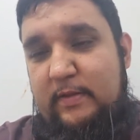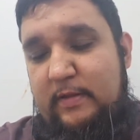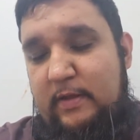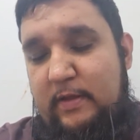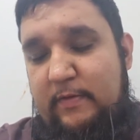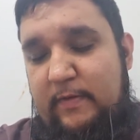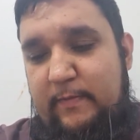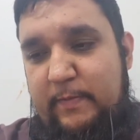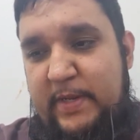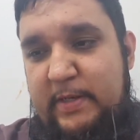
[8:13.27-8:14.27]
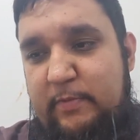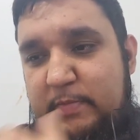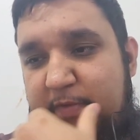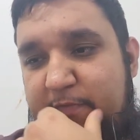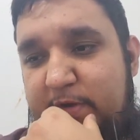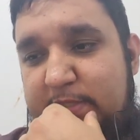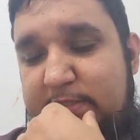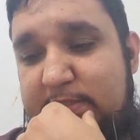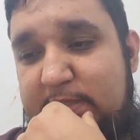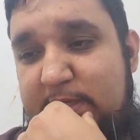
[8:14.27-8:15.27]
mainly with my
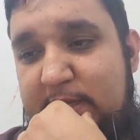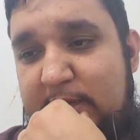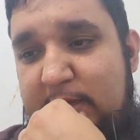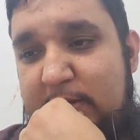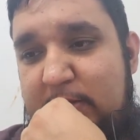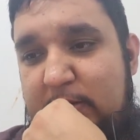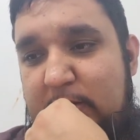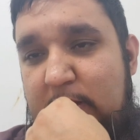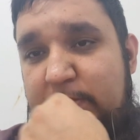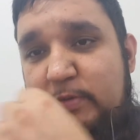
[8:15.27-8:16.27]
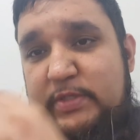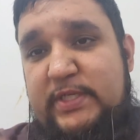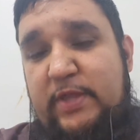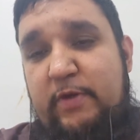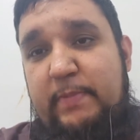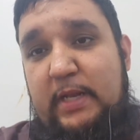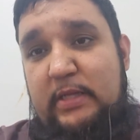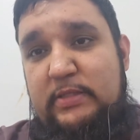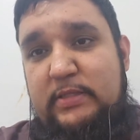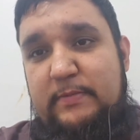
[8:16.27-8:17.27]
friends, there was three
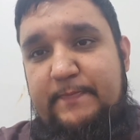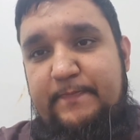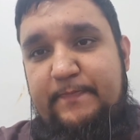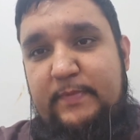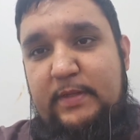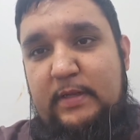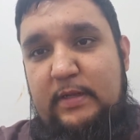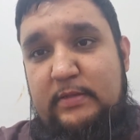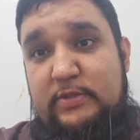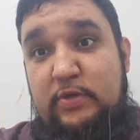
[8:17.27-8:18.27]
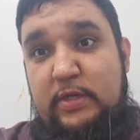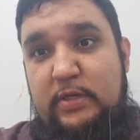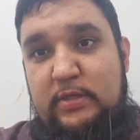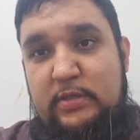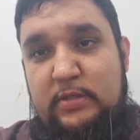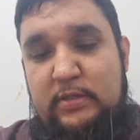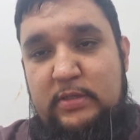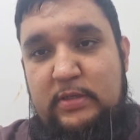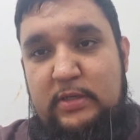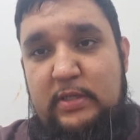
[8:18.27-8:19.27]
Bilals and Sunny,
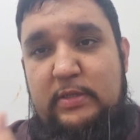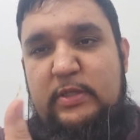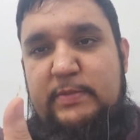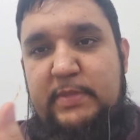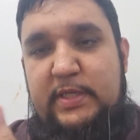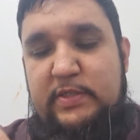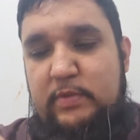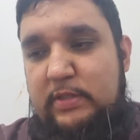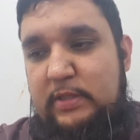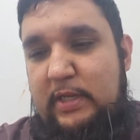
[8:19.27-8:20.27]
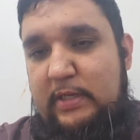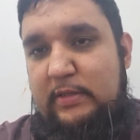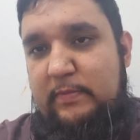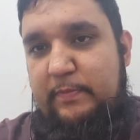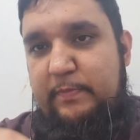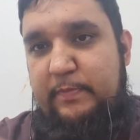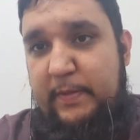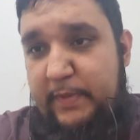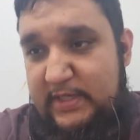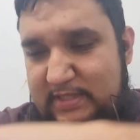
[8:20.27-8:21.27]
and then there's me as well, like,
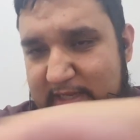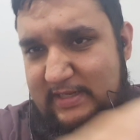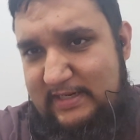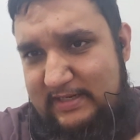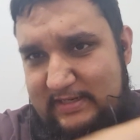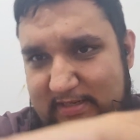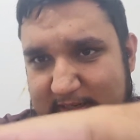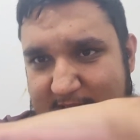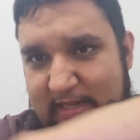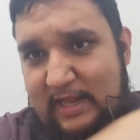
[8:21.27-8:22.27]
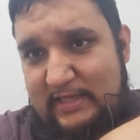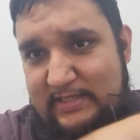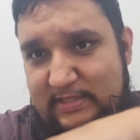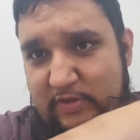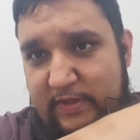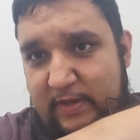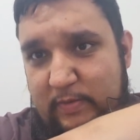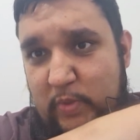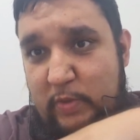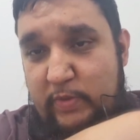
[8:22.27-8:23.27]
that's like the class sort of thing
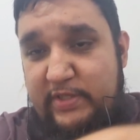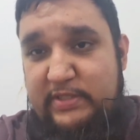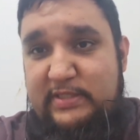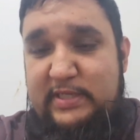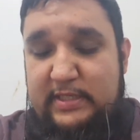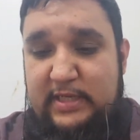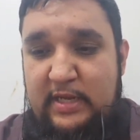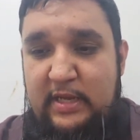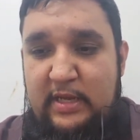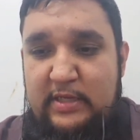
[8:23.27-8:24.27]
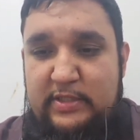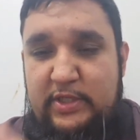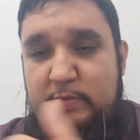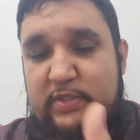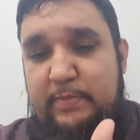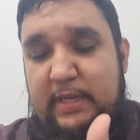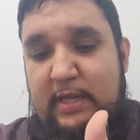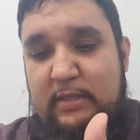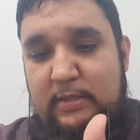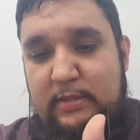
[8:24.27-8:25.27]
where we used to sit. So there was
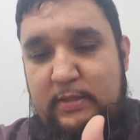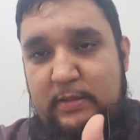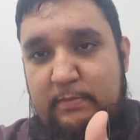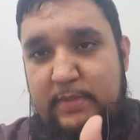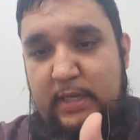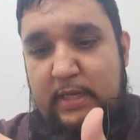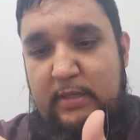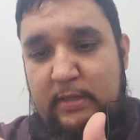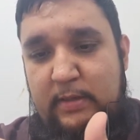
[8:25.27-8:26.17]
Bilal,